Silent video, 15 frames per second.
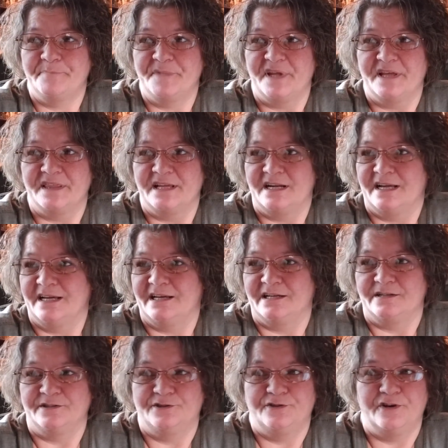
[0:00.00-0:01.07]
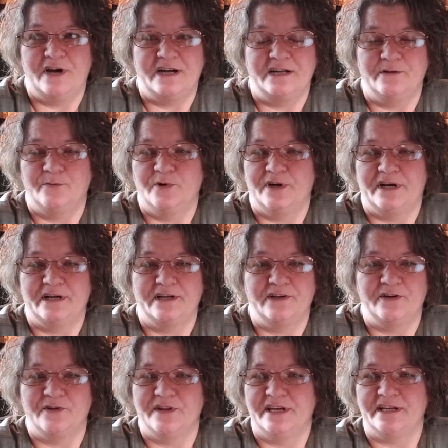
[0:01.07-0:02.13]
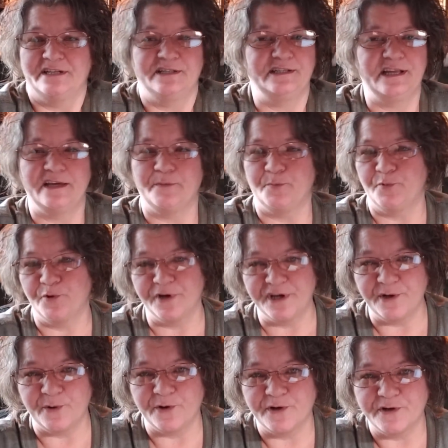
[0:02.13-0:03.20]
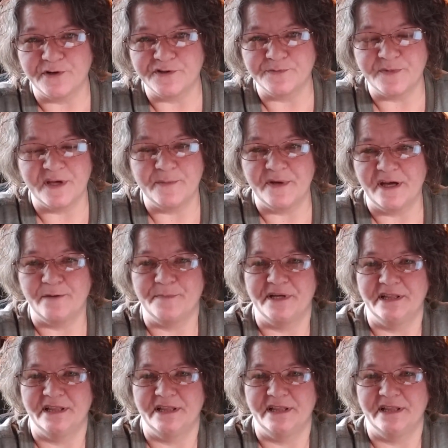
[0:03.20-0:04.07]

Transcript: And then I can try to work, you know, they can take pre-orders maybe on my